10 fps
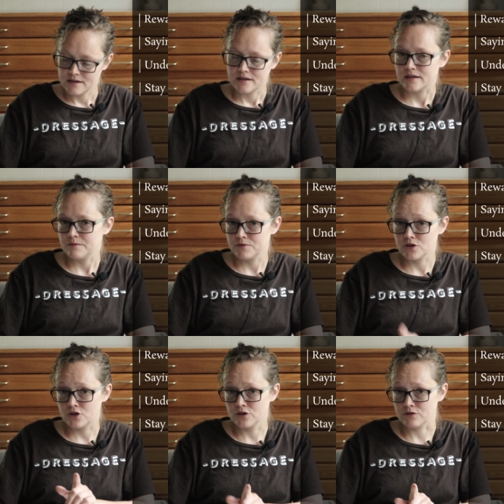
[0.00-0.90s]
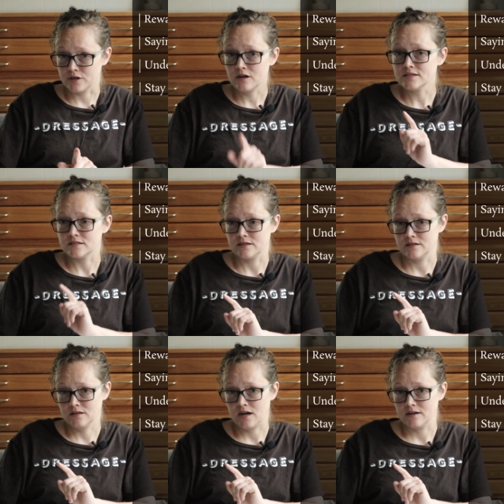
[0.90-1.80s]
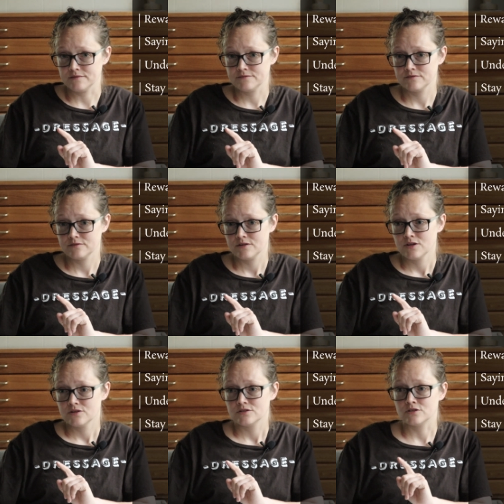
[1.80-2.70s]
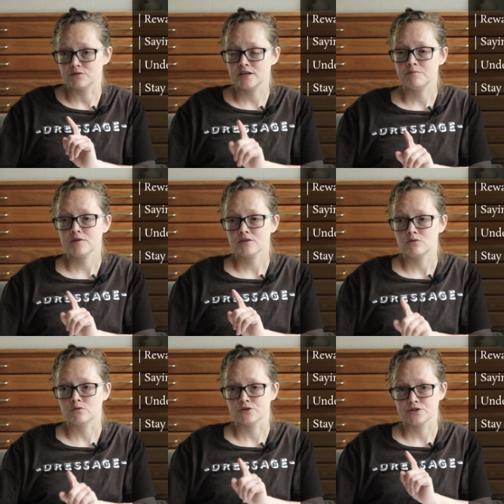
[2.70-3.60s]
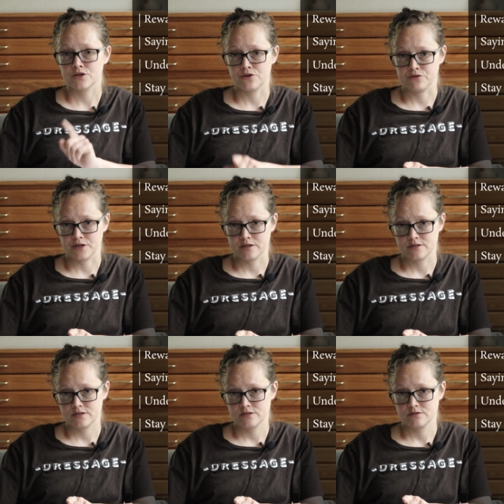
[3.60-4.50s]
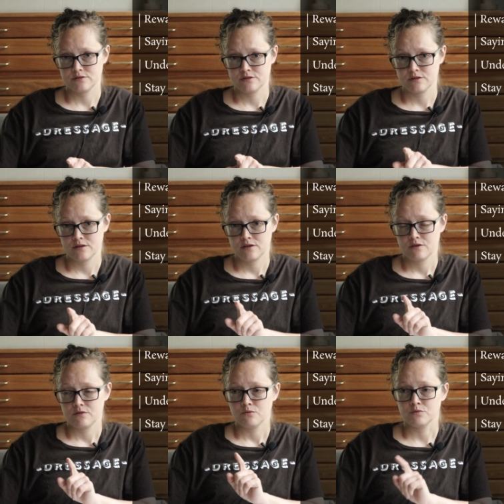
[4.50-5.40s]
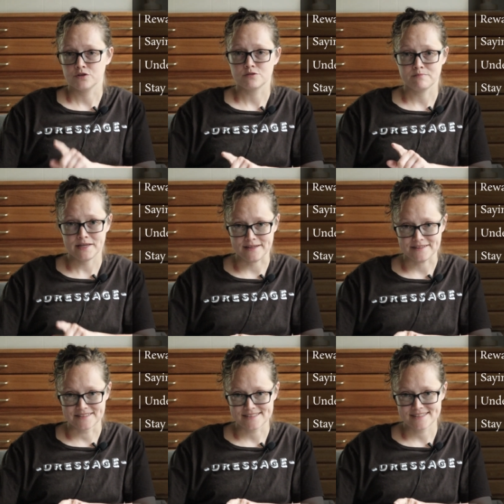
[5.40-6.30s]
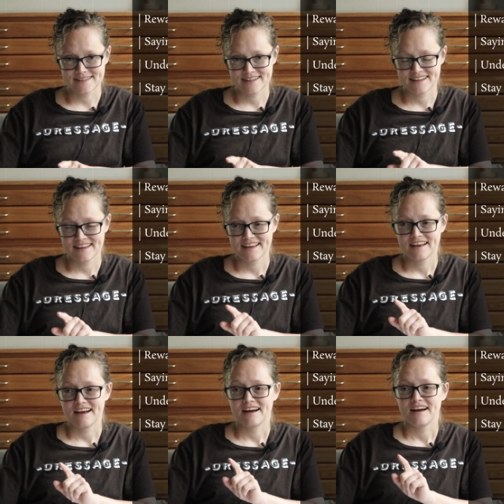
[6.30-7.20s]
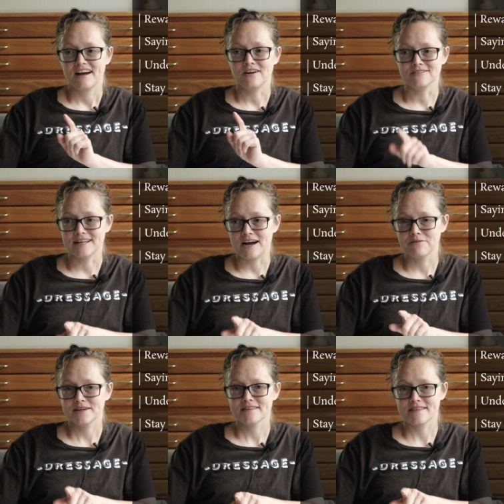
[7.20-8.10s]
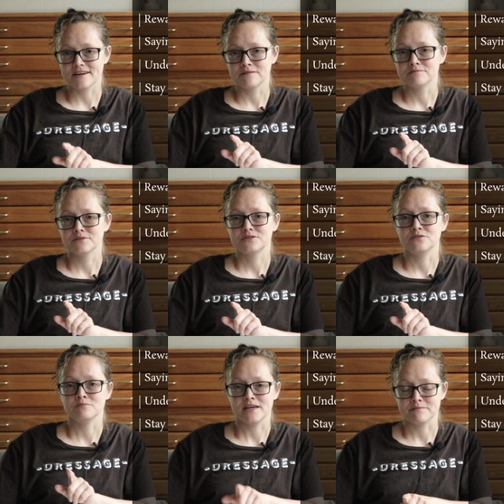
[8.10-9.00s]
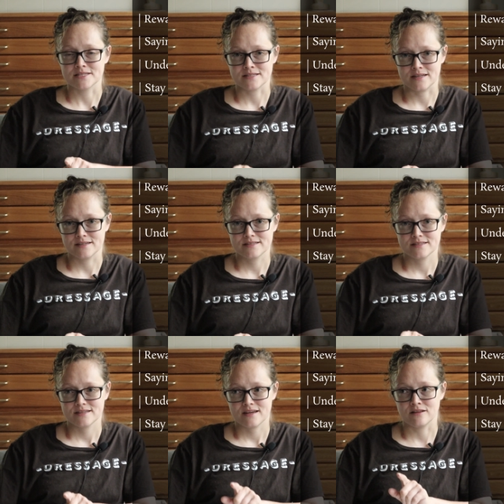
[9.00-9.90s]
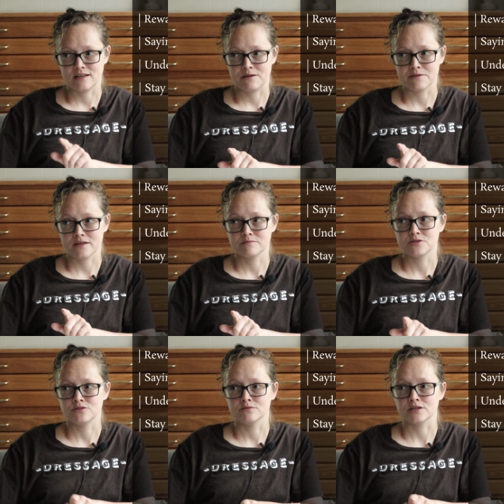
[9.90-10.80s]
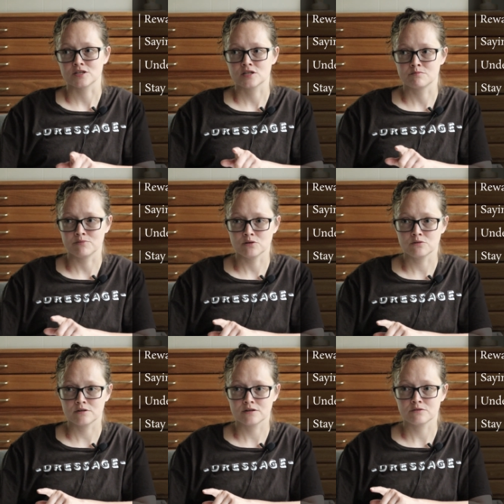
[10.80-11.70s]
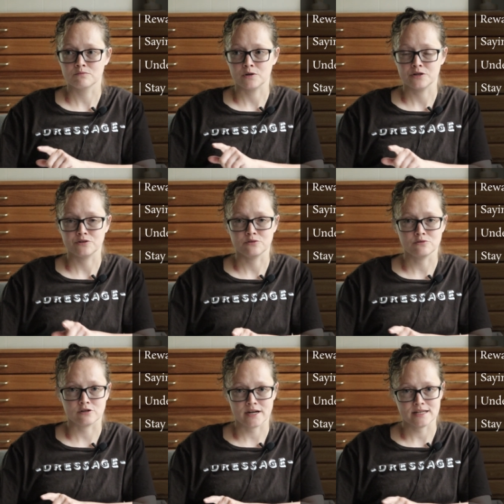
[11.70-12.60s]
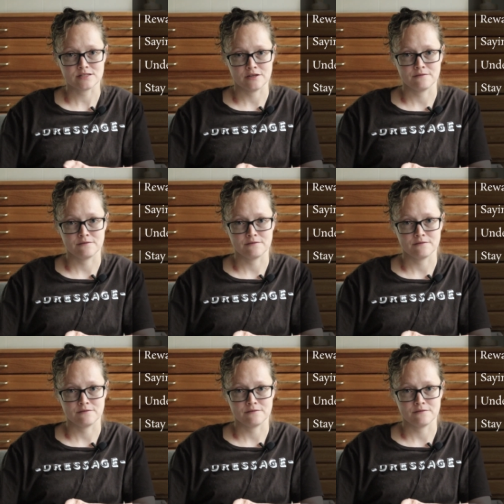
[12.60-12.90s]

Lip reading: Keeping curiosity alive. So keeping the horse curious, which means allowing them to make mistakes, allowing them to explore what you are asking